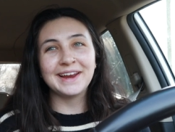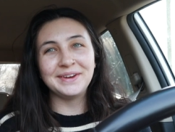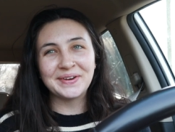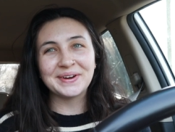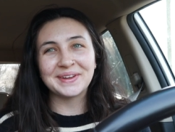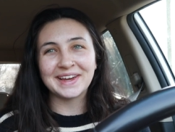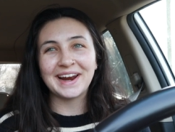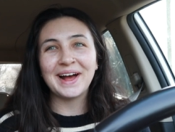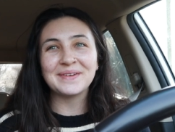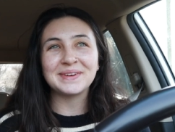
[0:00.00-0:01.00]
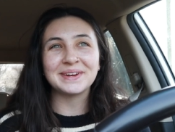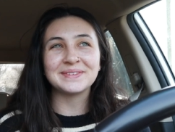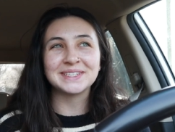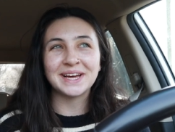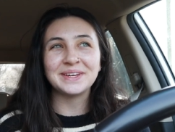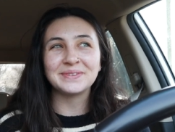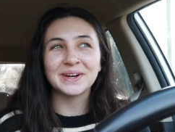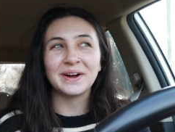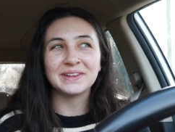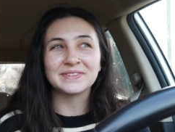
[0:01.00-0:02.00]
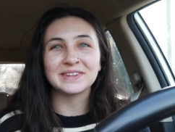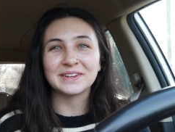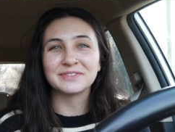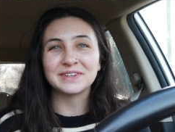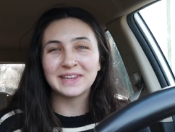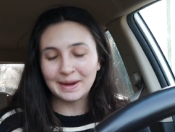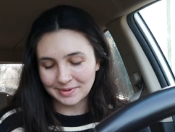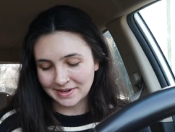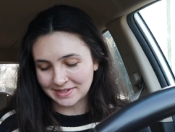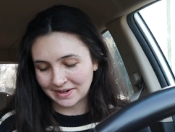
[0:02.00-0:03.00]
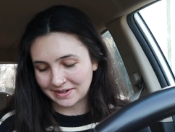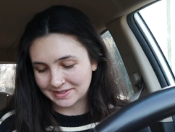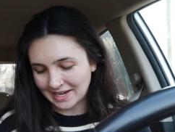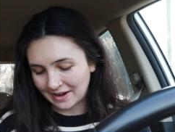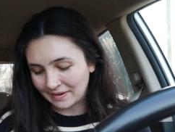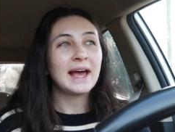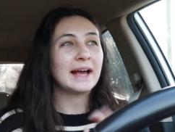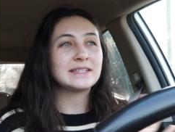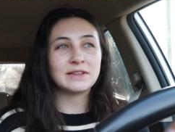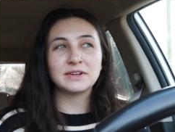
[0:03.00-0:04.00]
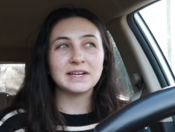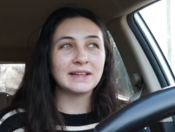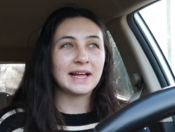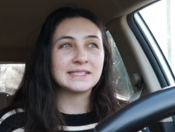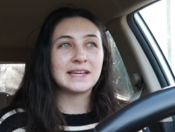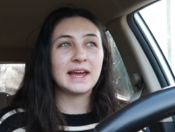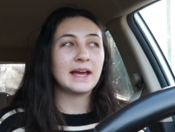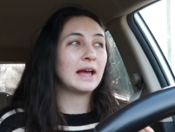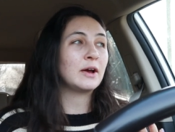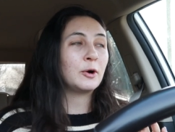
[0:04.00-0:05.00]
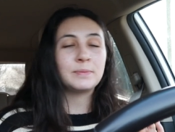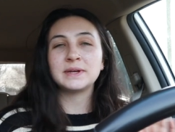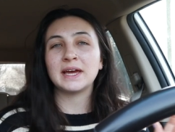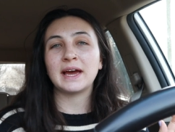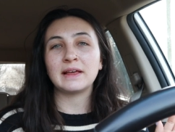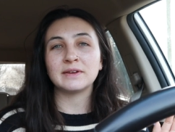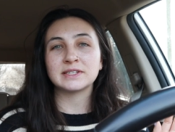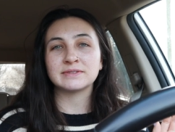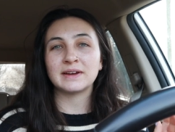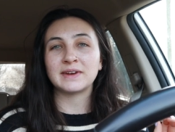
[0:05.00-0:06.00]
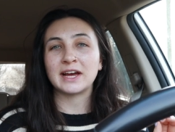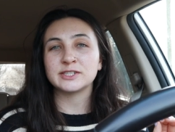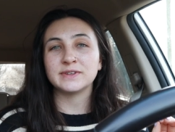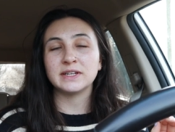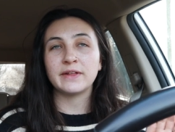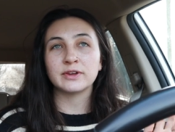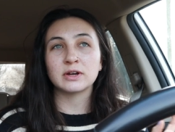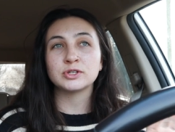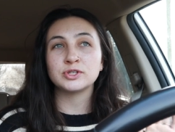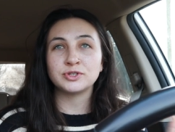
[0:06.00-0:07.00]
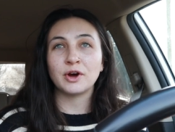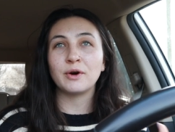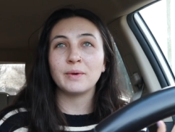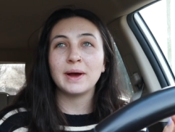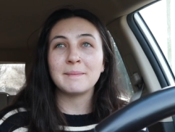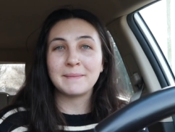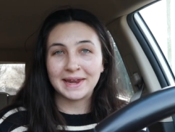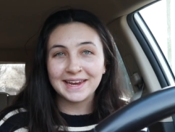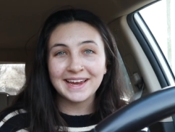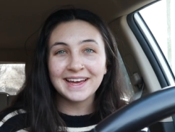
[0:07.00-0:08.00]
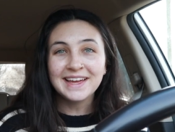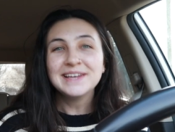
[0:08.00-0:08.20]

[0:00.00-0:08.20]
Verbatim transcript: and you can look it up and it will tell you where all of the little free libraries are in your town. I downloaded it last night, I opened it, I looked around Nashville and there are so many.